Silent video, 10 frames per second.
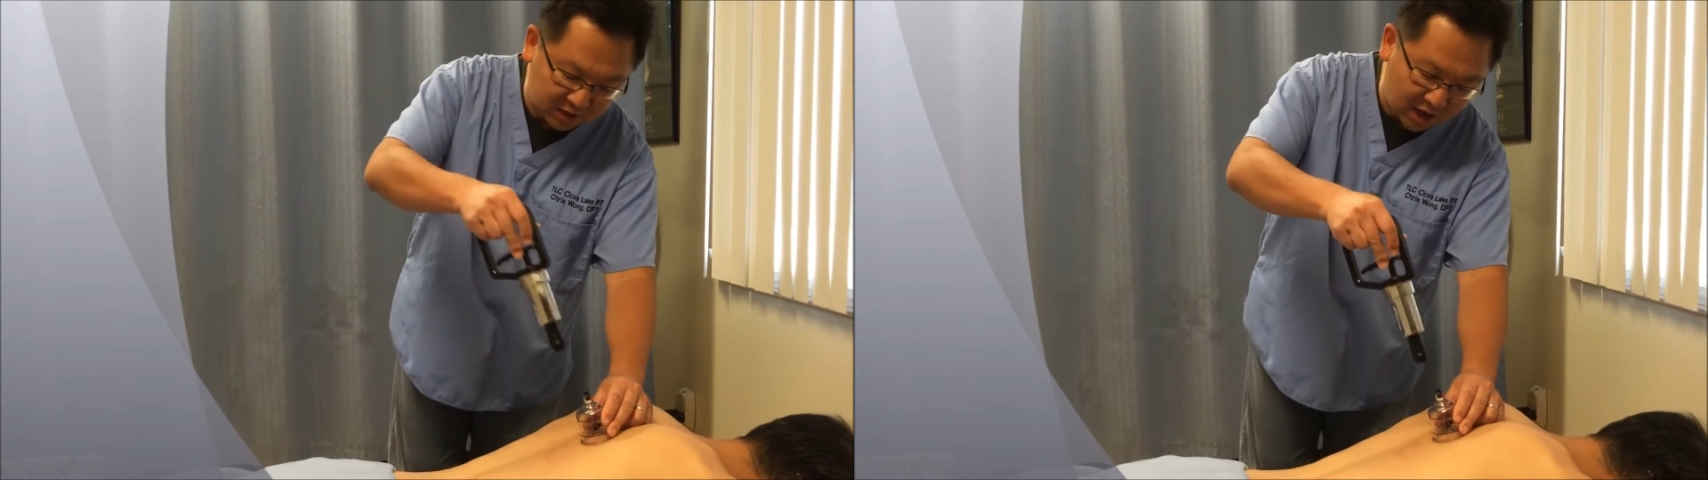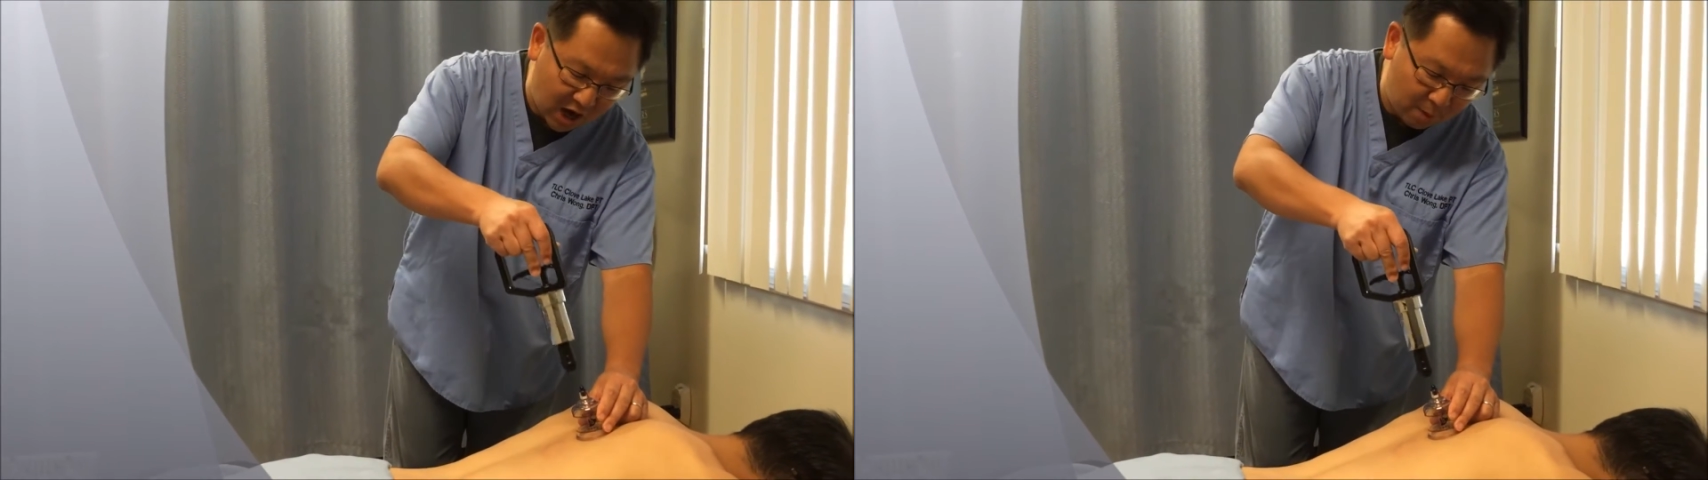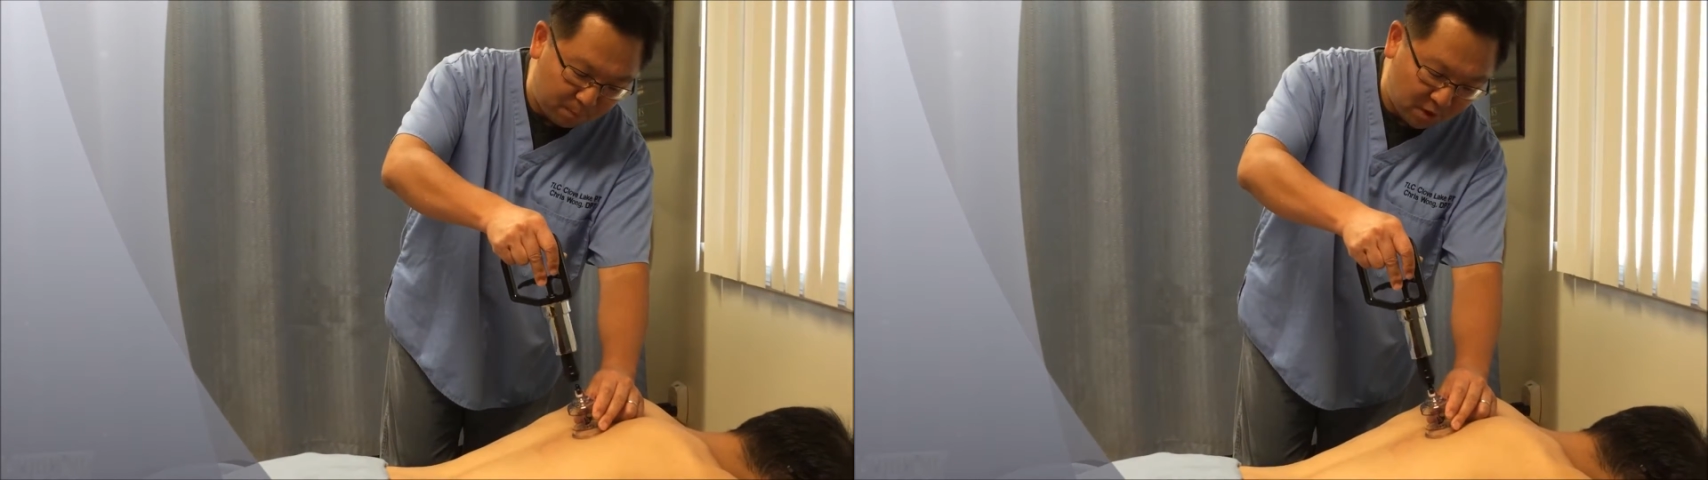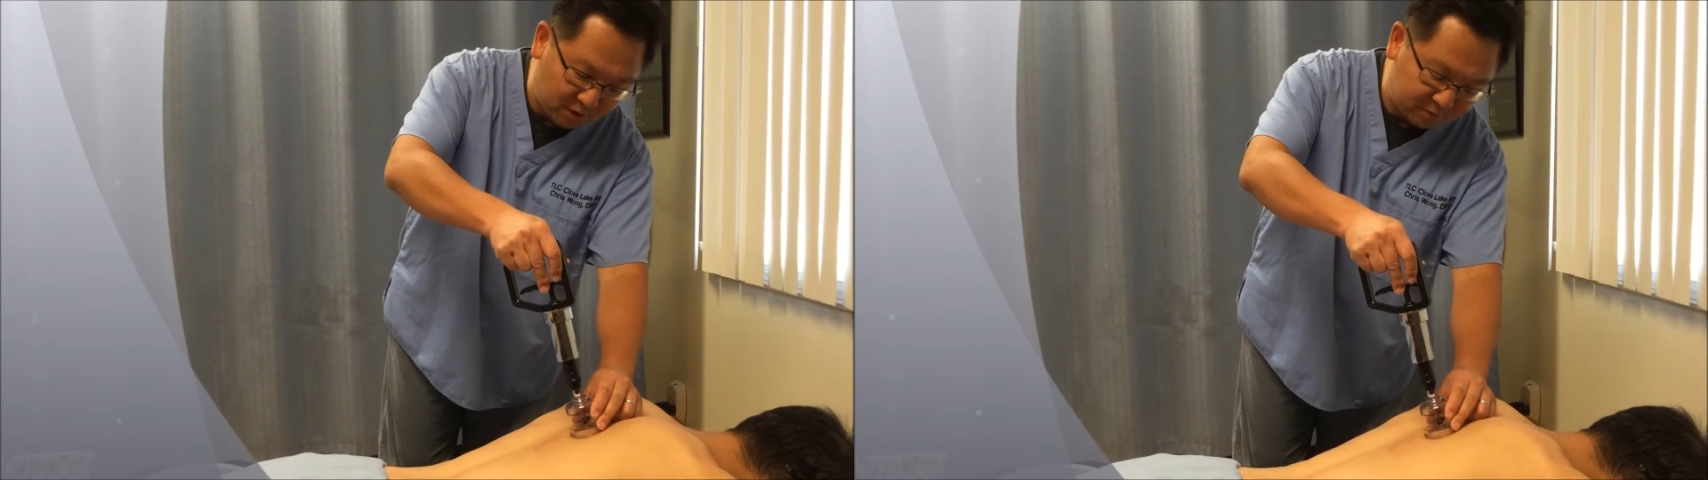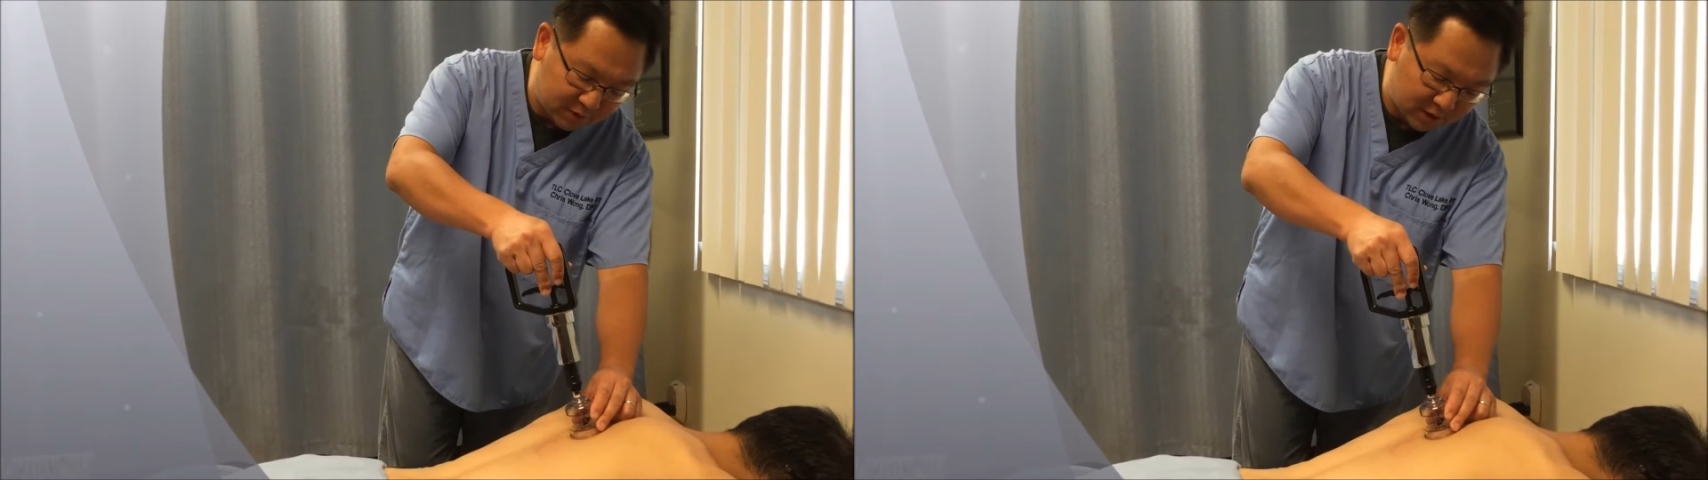on top
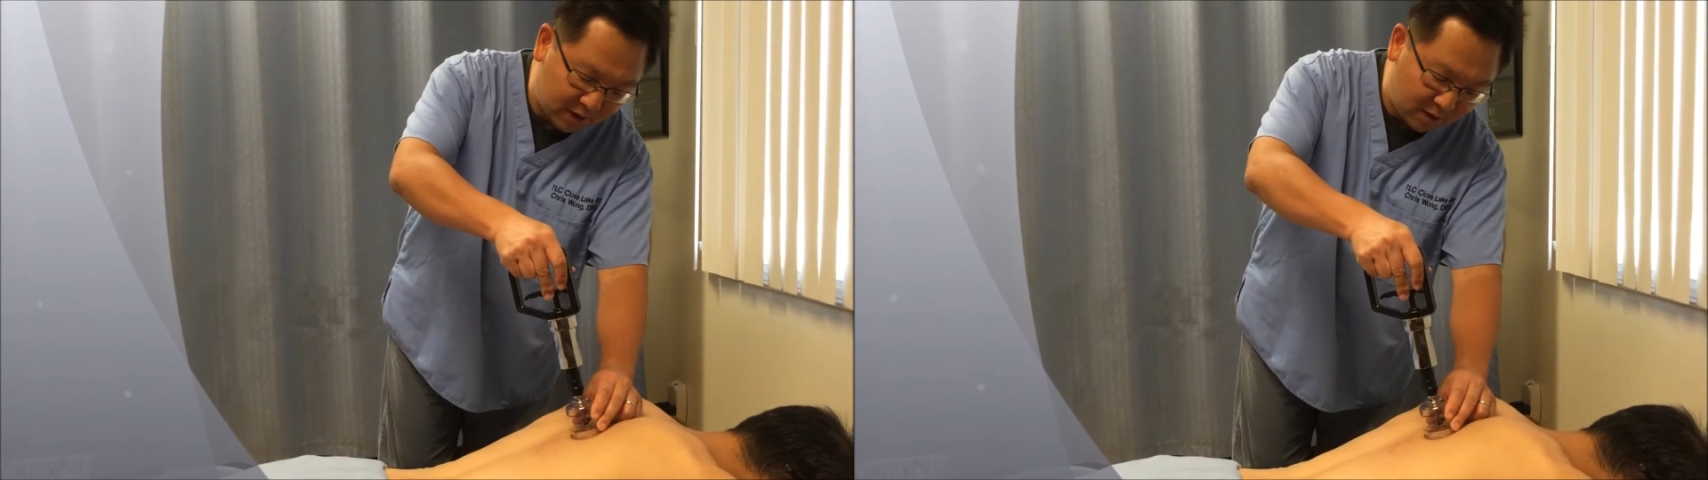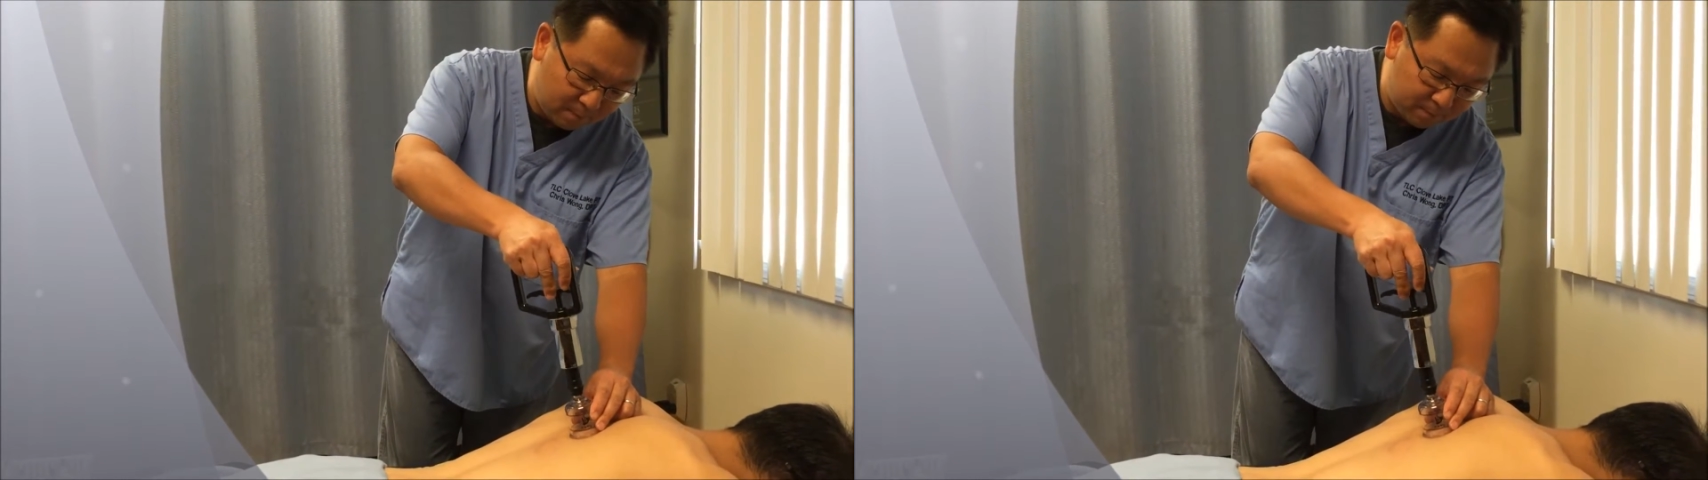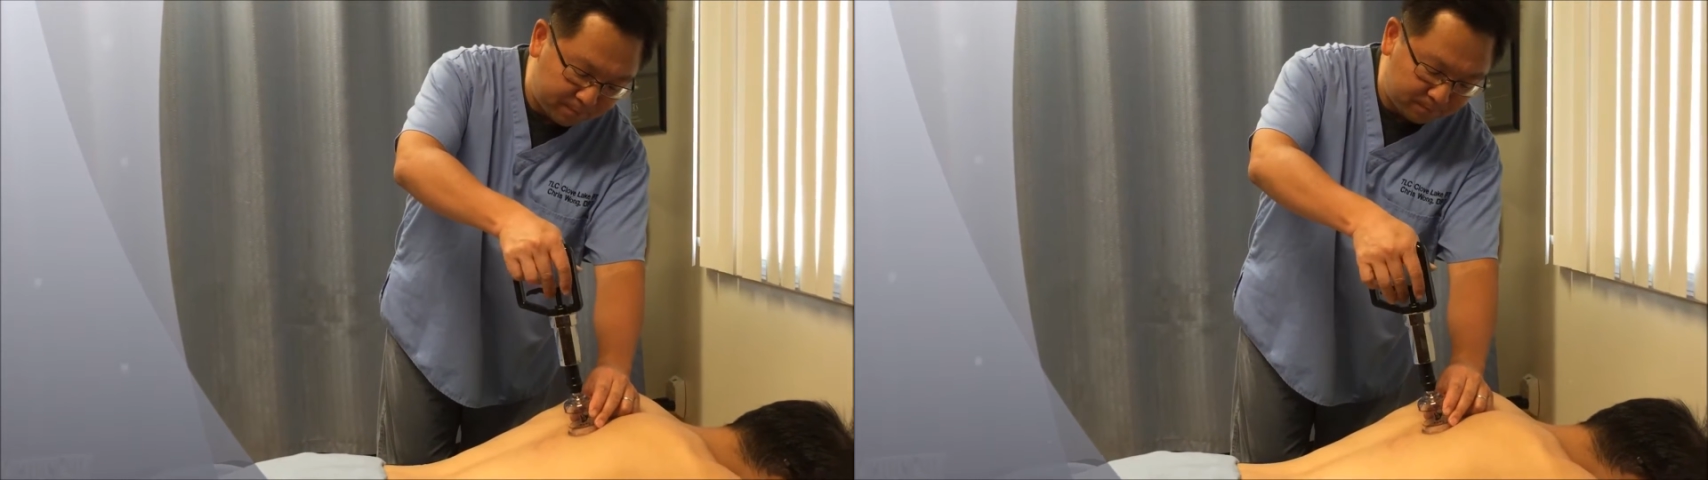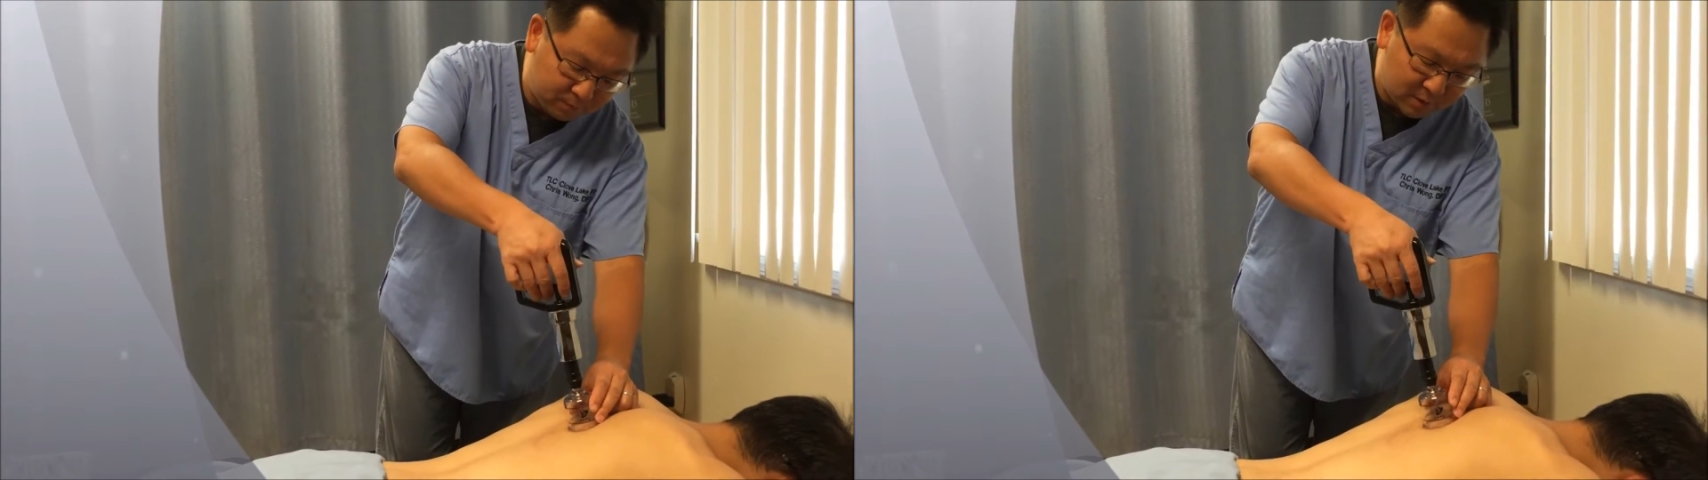of the cup